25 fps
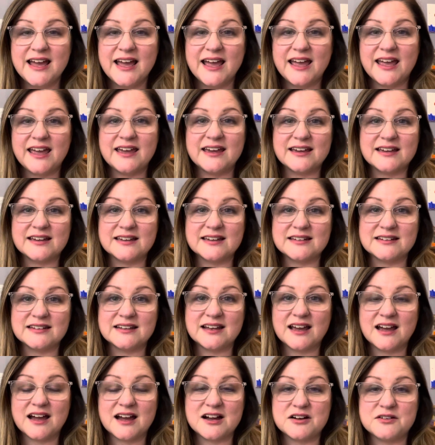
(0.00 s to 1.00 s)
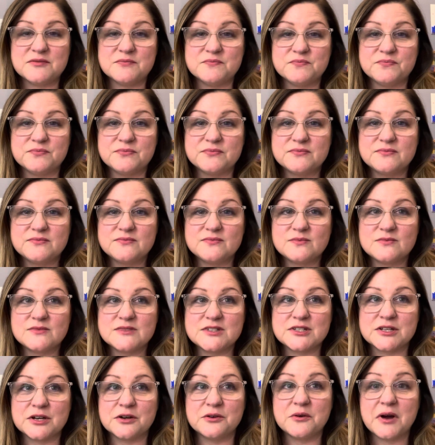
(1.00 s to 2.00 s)
And
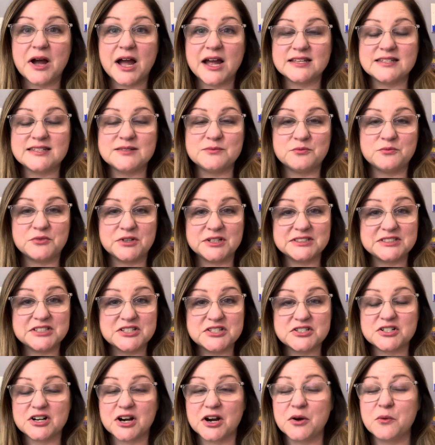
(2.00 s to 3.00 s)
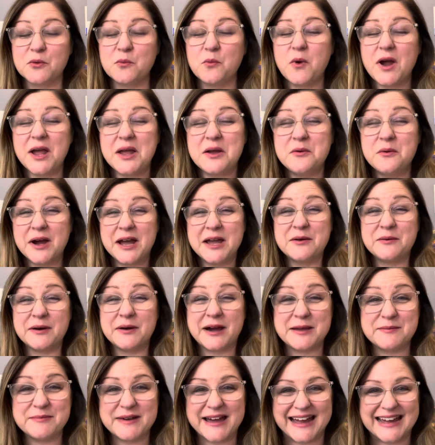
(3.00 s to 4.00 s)
so I want to start way, way,
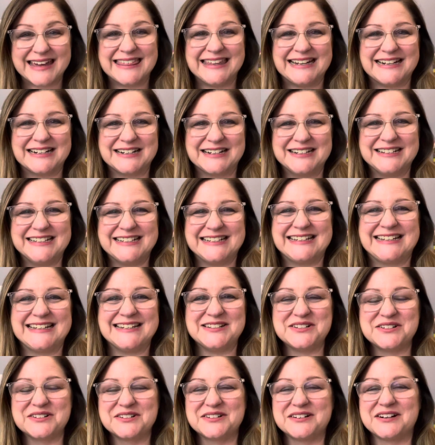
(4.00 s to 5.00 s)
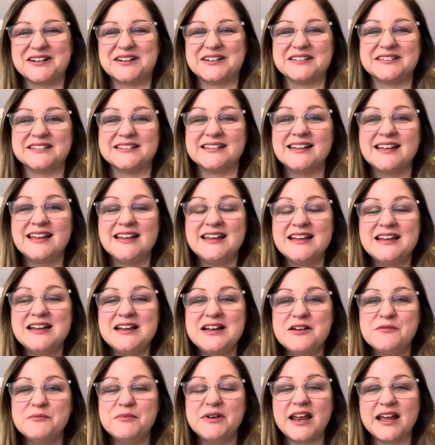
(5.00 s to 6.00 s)
way back there in kindergarten.
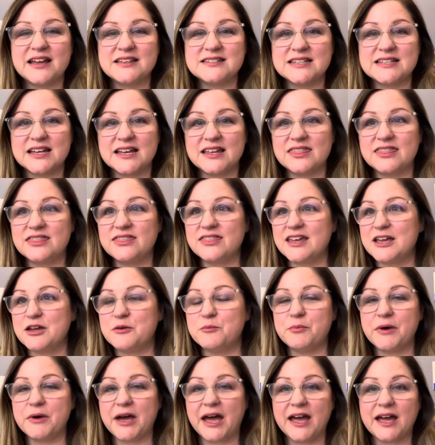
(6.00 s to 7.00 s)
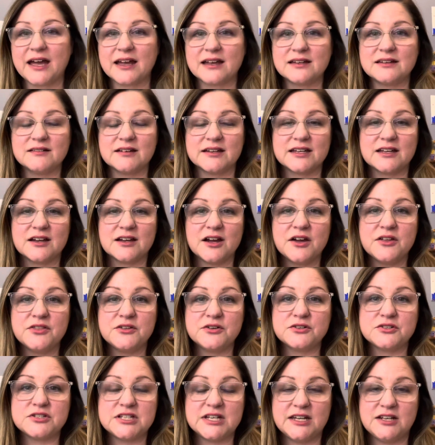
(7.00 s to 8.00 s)
But as I think back, like other
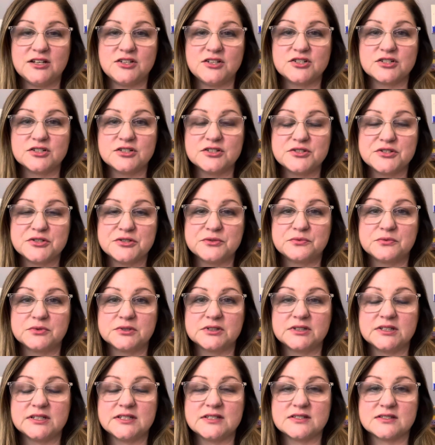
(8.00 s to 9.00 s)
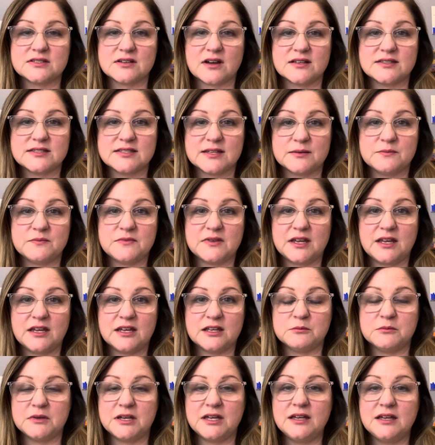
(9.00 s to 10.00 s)
teachers who really saw something
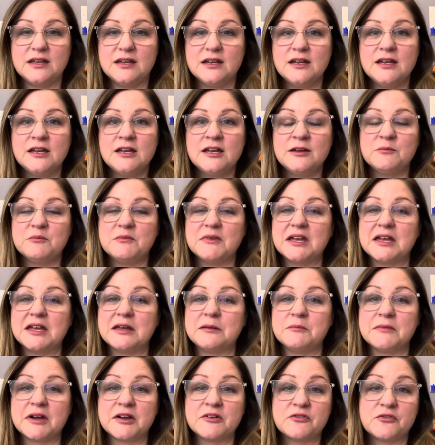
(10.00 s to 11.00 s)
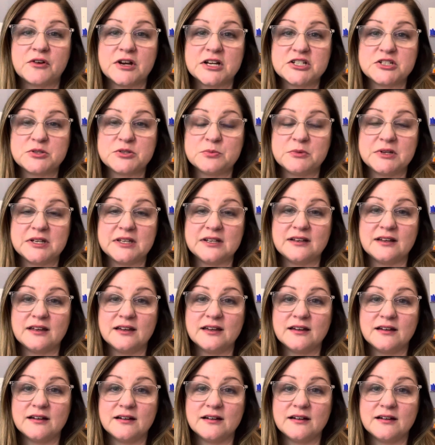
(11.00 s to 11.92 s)
in me, man, my freshman